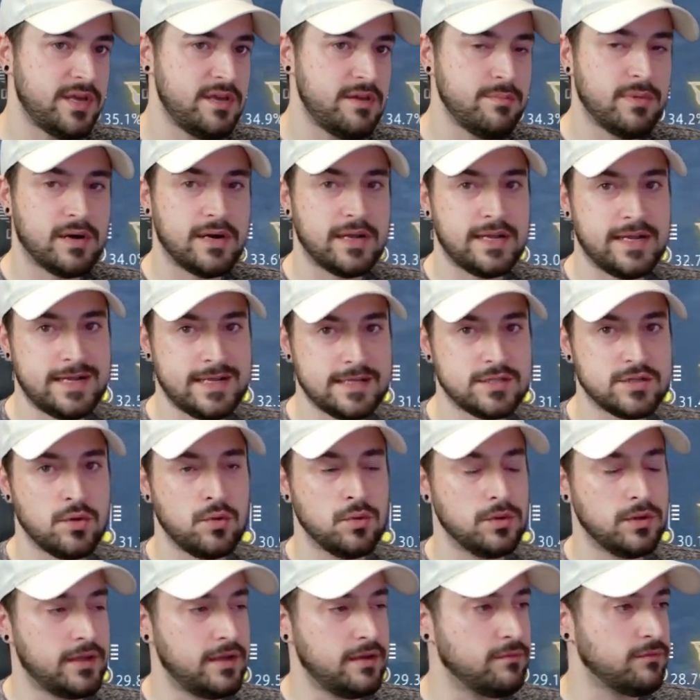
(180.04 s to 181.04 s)
but it is
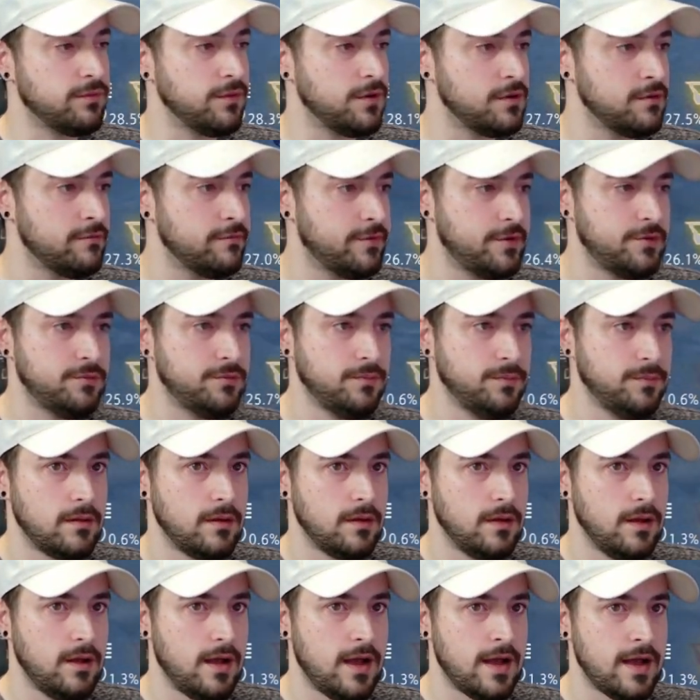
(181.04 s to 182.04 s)
only in front of you.
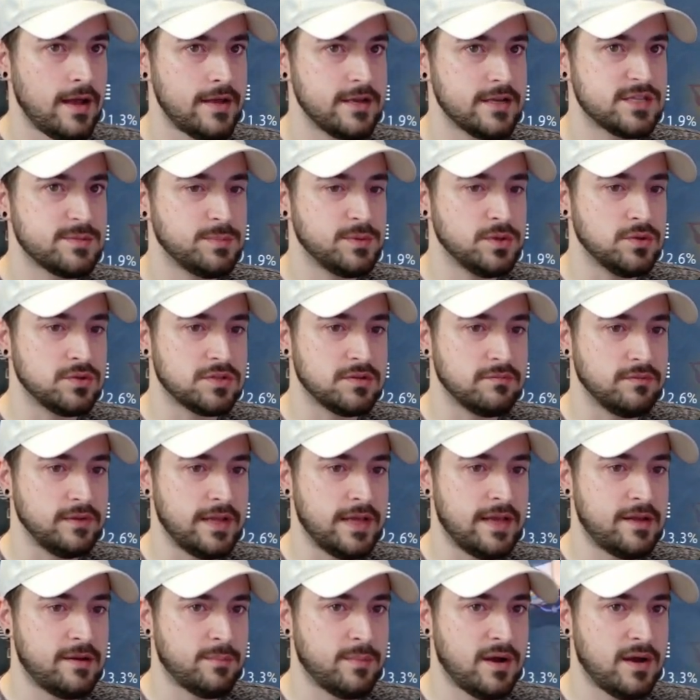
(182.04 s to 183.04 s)
High Explosive
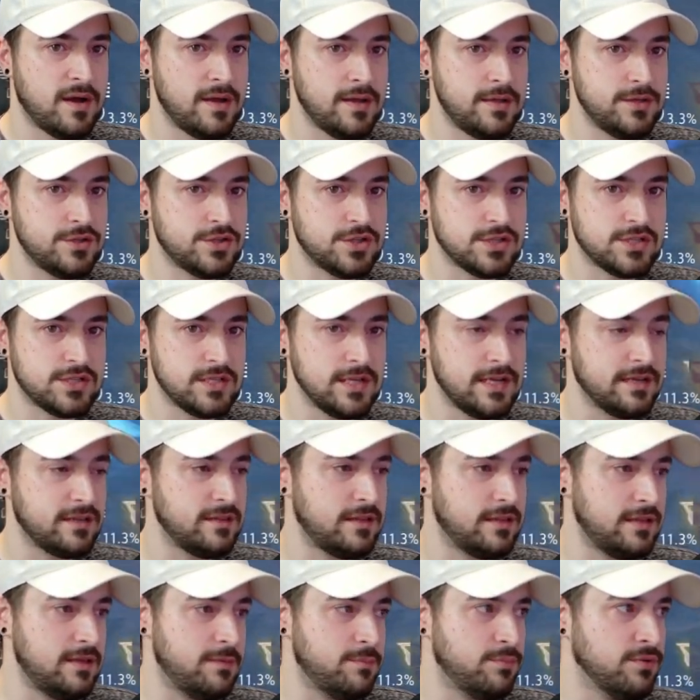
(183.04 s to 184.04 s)
Landmine, just like
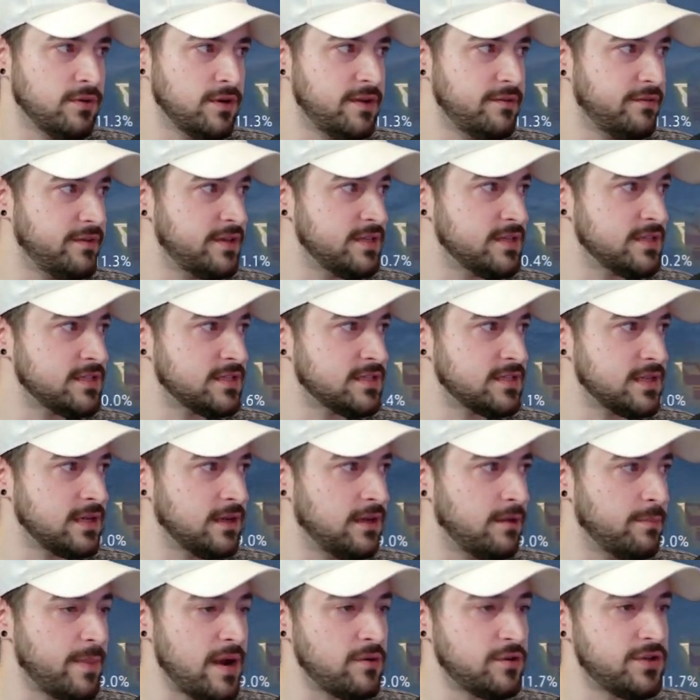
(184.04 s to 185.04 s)
the previous
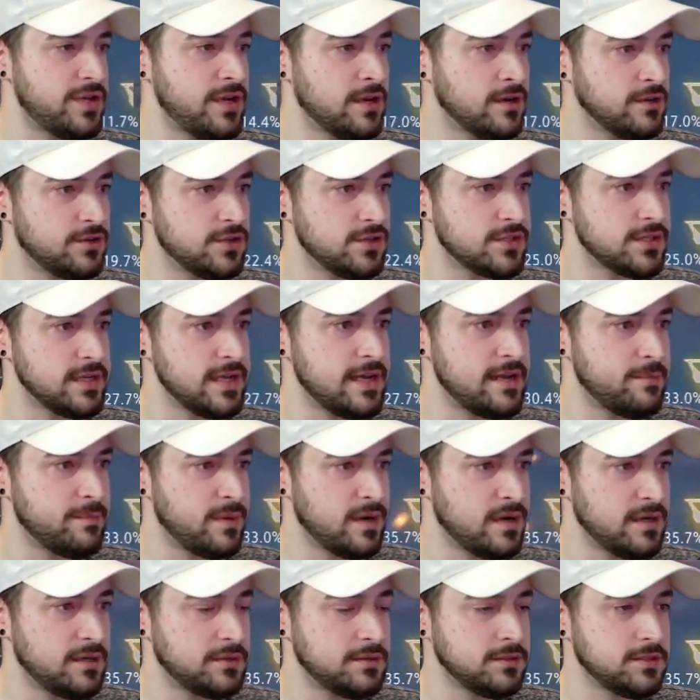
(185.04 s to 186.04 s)
Bounty Hunter's
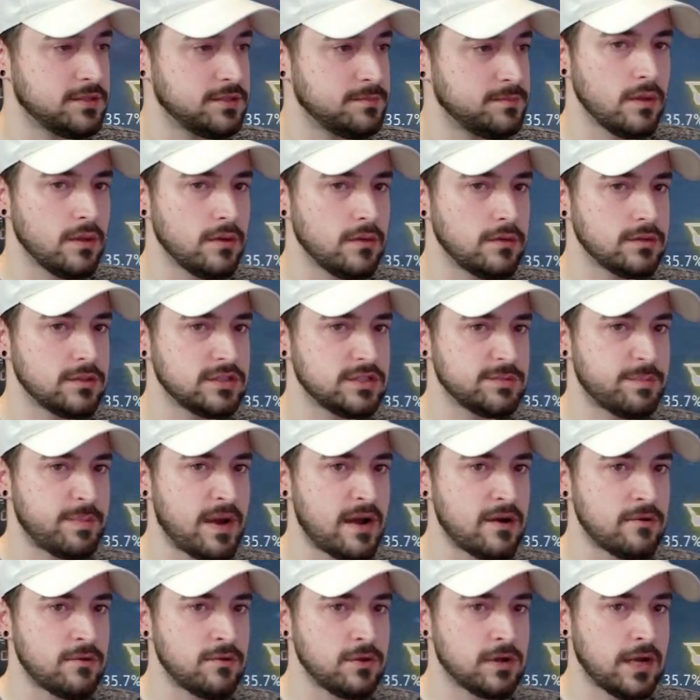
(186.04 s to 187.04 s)
landmines.
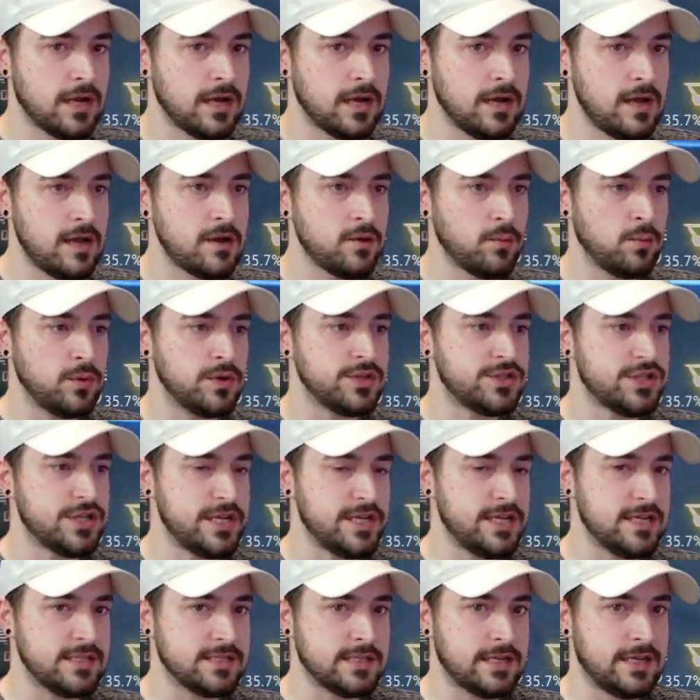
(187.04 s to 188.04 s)
Spiral Cut, which
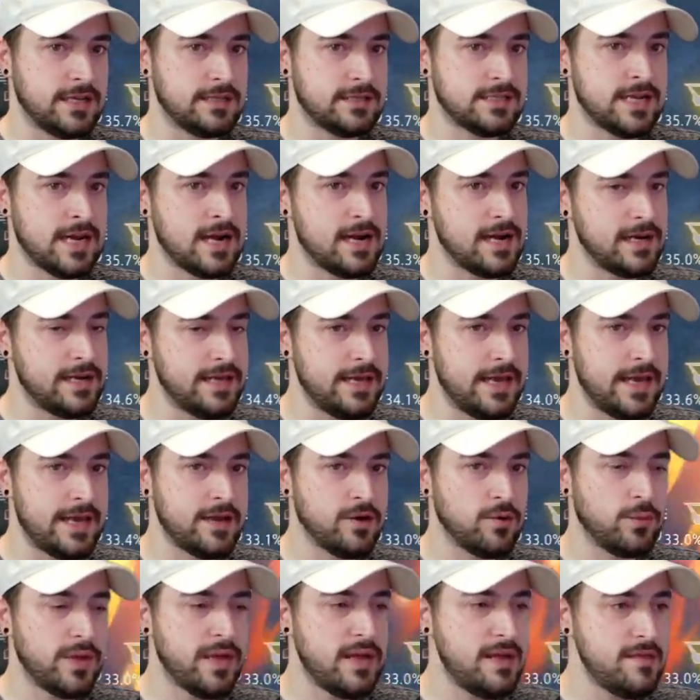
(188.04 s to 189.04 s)
is a tiny
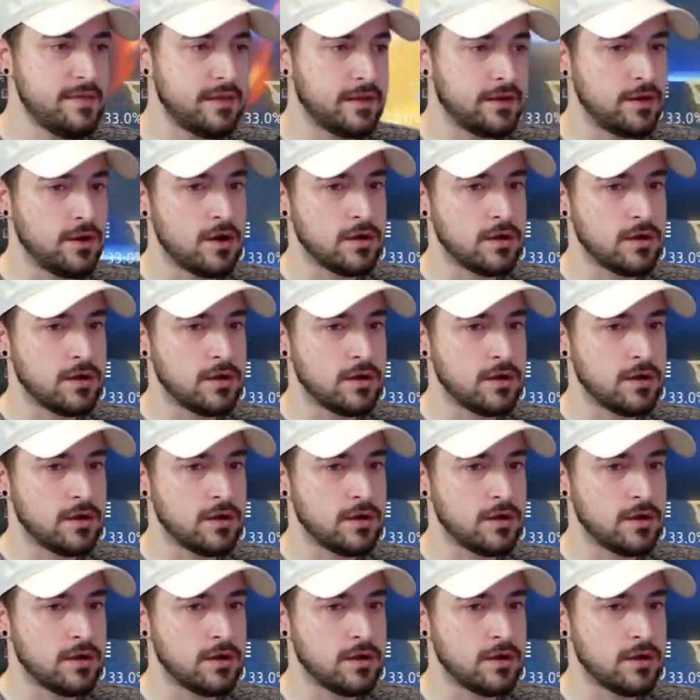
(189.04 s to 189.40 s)
AoE and then knocks